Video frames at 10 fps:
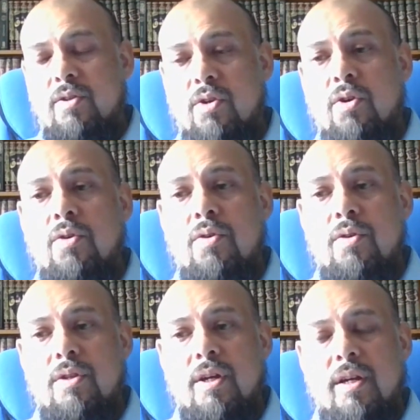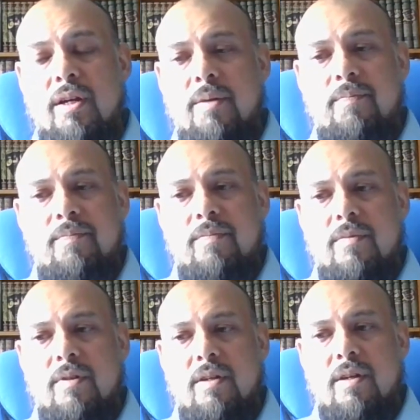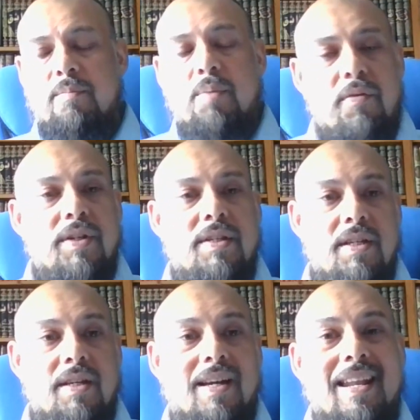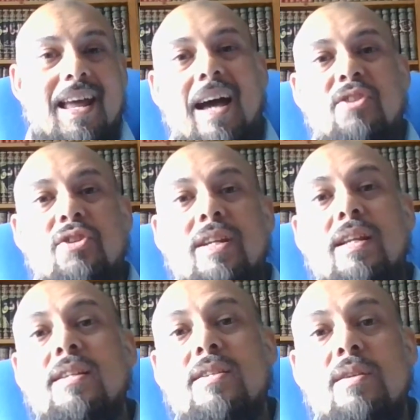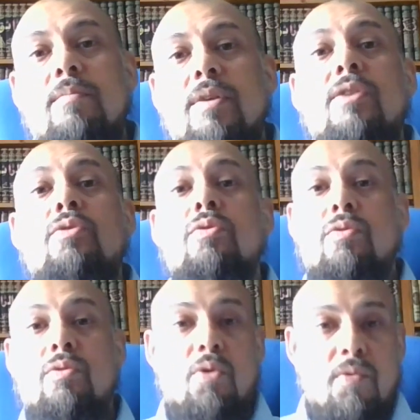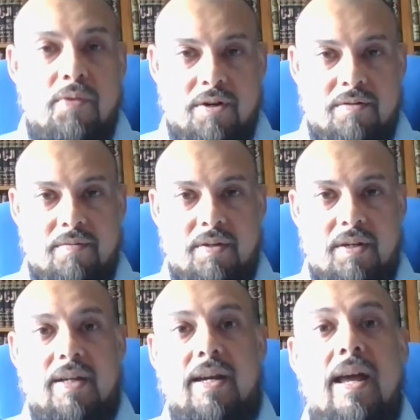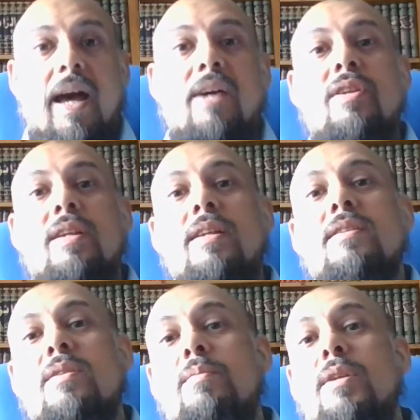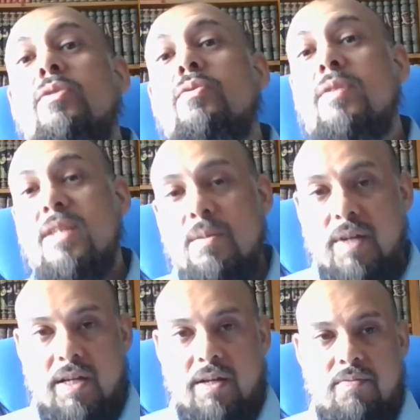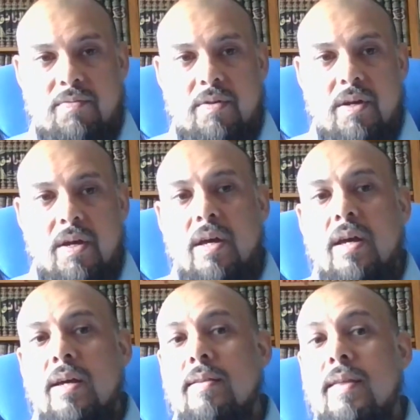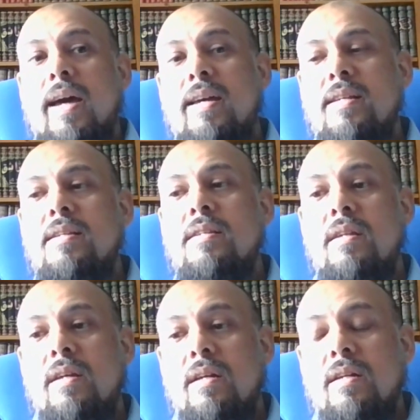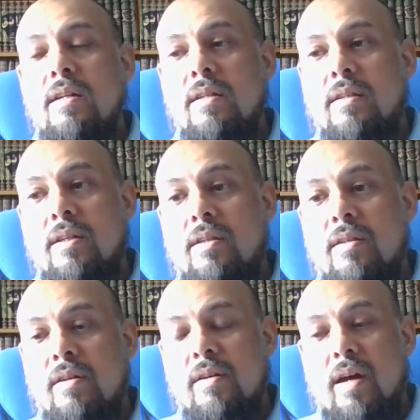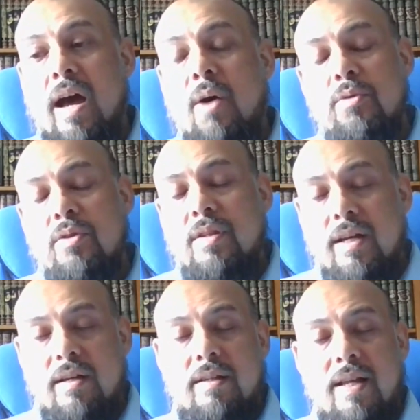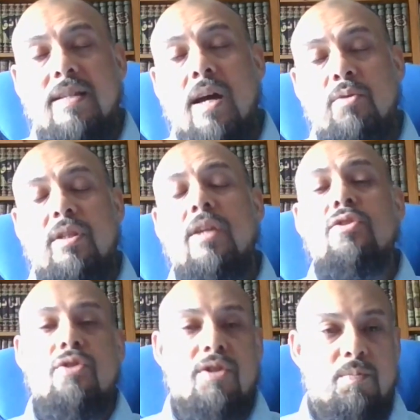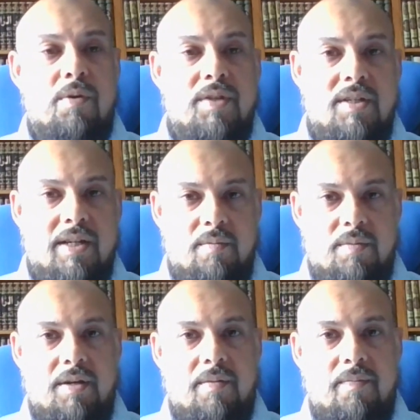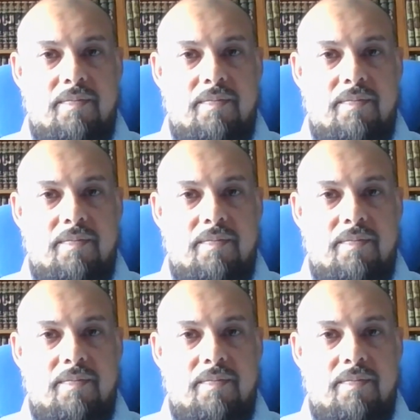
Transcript: you know, the poverty can actually lead somebody to kufr. It can actually lead somebody to disbelief. That is the uh, how th that's how dangerous poverty can be.